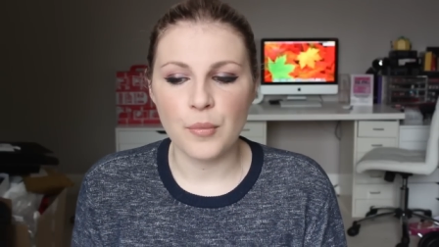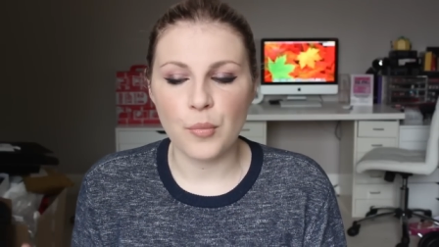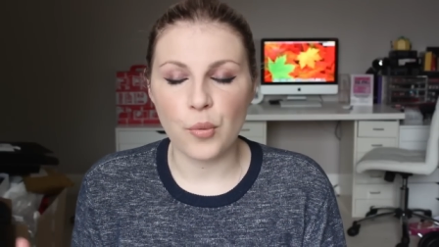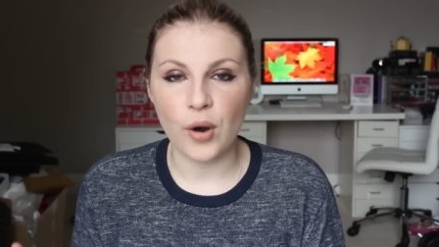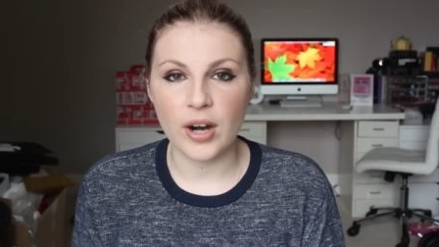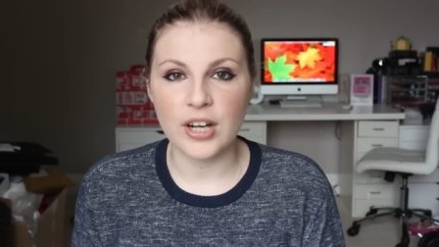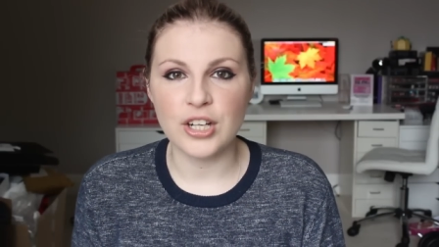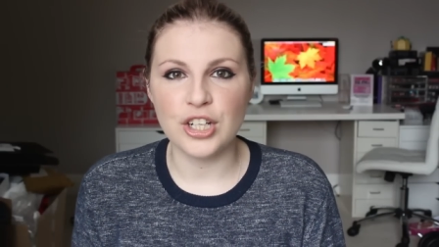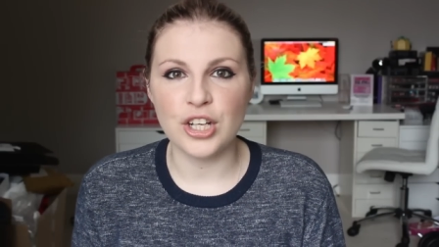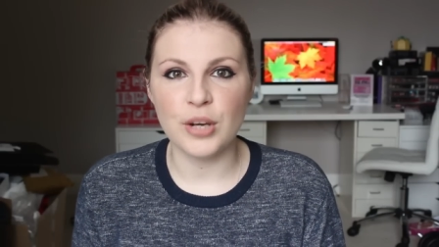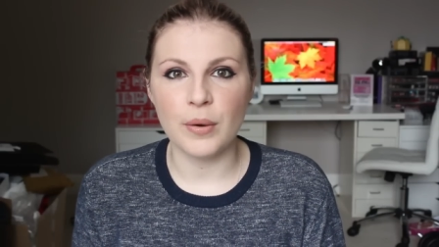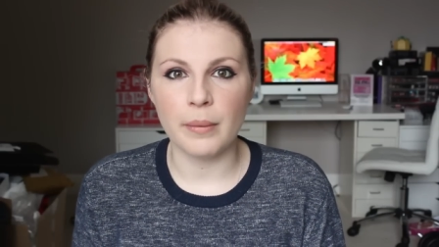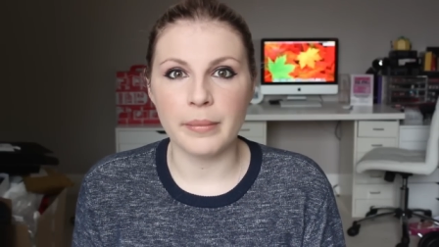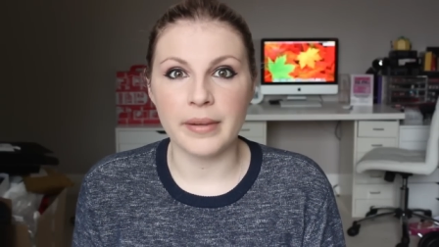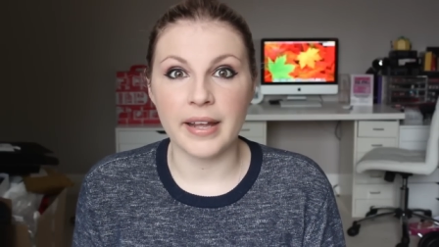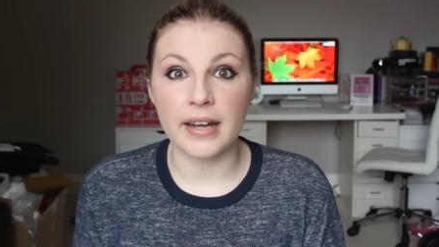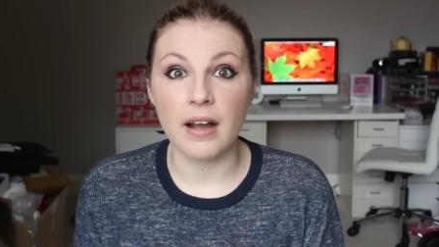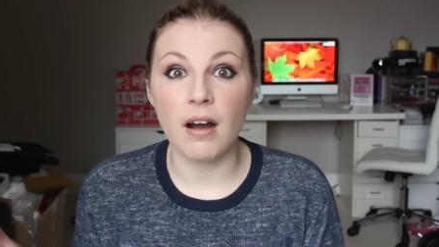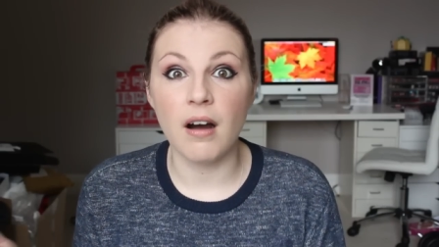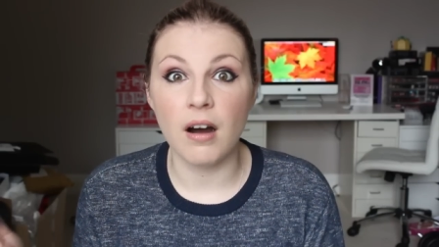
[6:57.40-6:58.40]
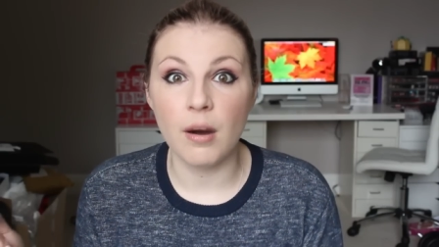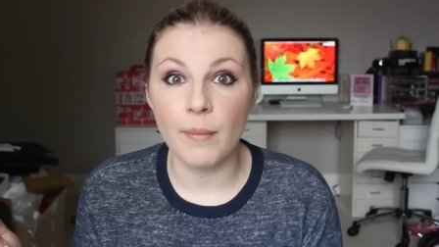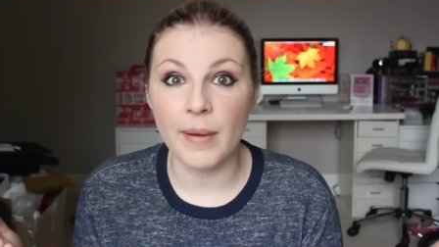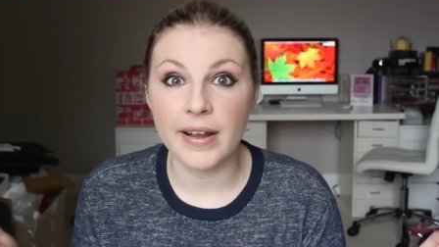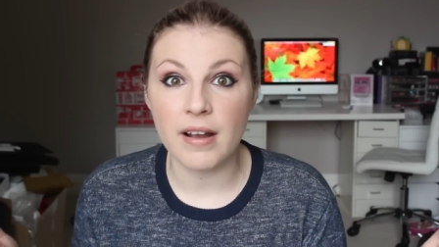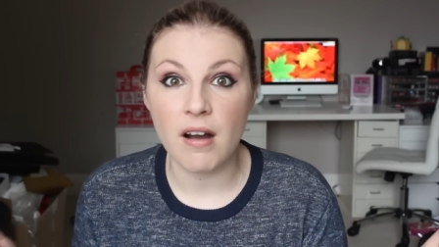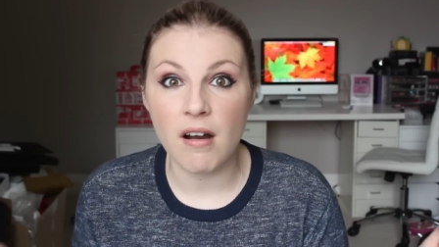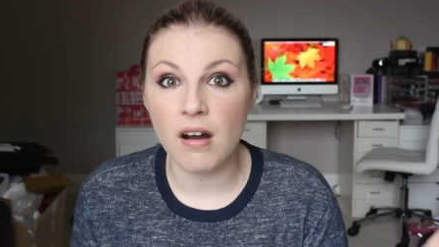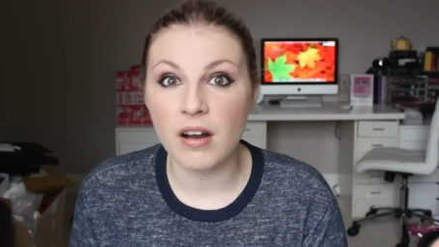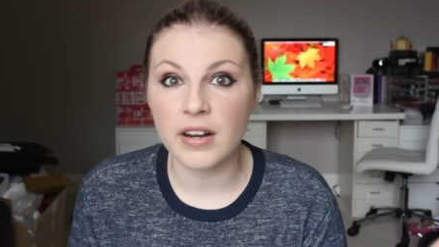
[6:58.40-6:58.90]
brand new, I'm like, oh
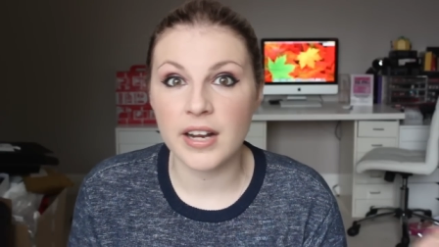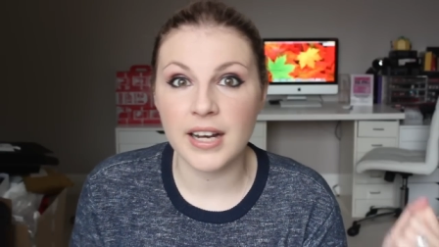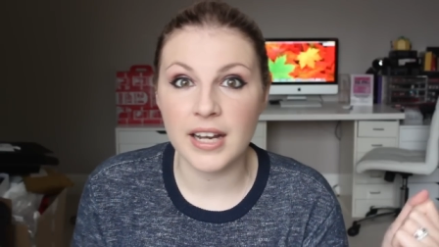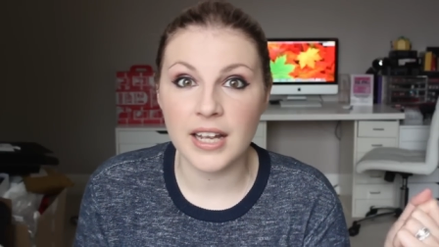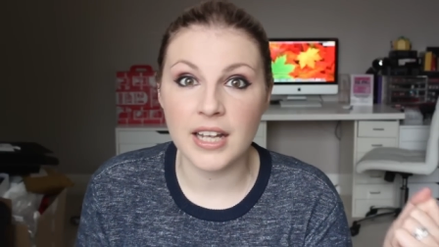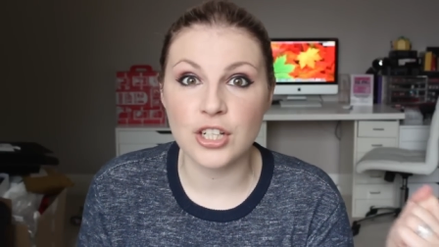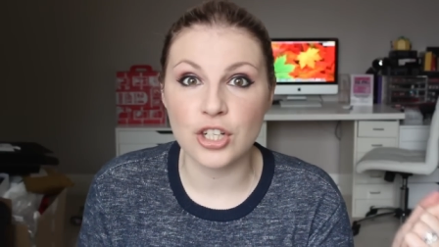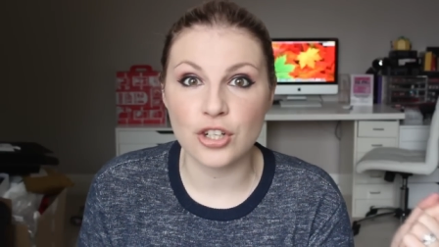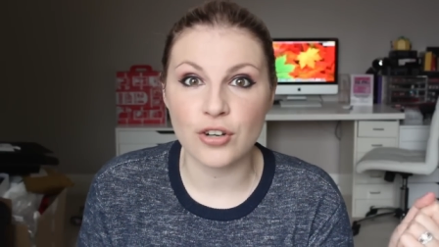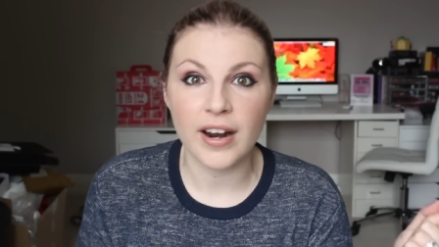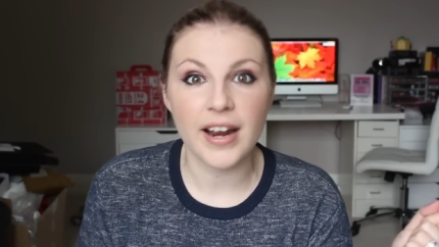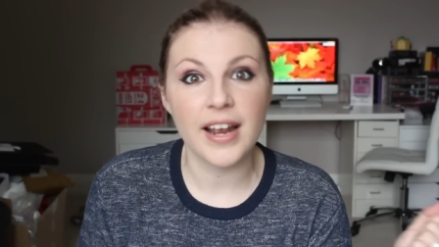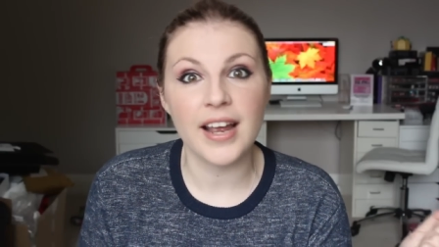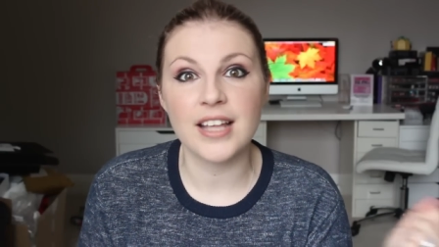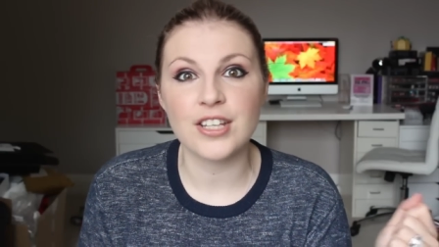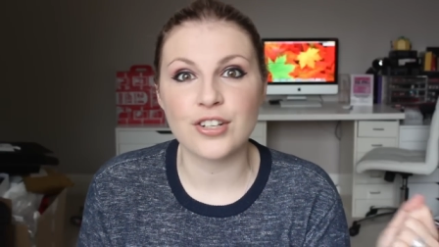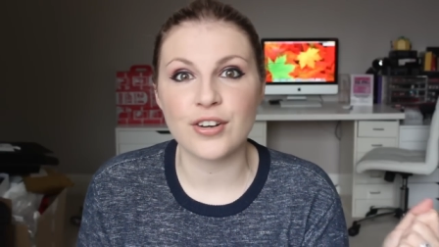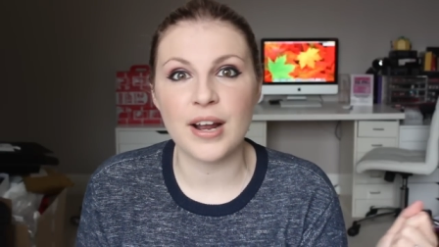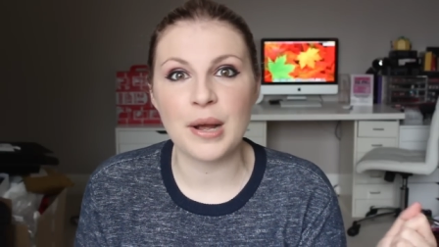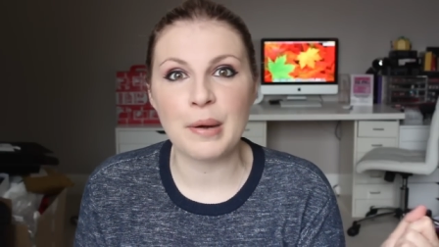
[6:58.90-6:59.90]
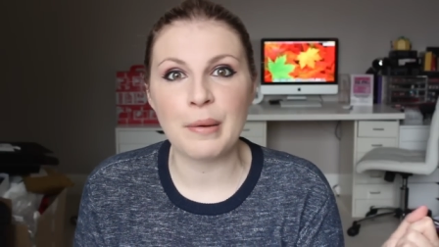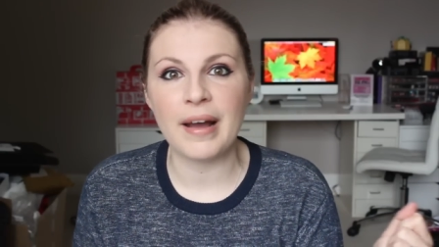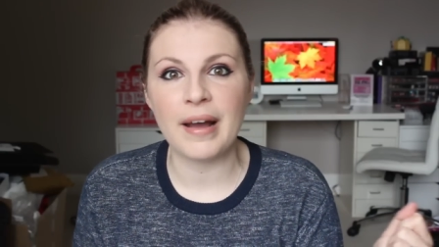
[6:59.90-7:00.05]
my god, I need to try it straight